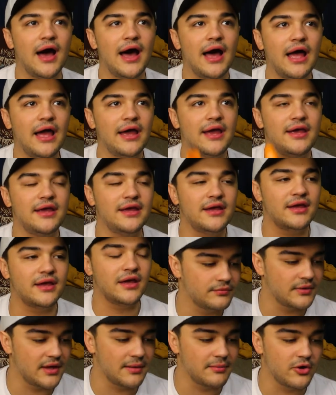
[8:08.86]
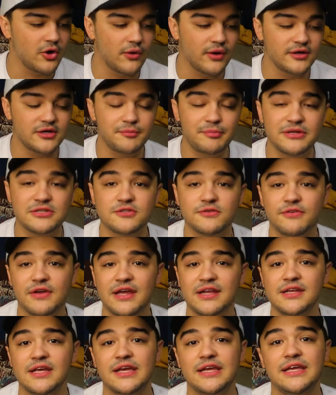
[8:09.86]
I am going to
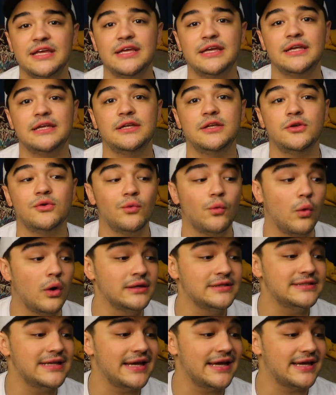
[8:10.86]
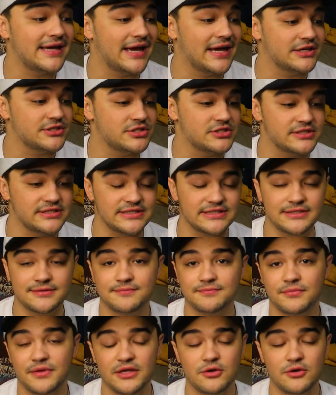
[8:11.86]
Pennsylvania in one day, actually.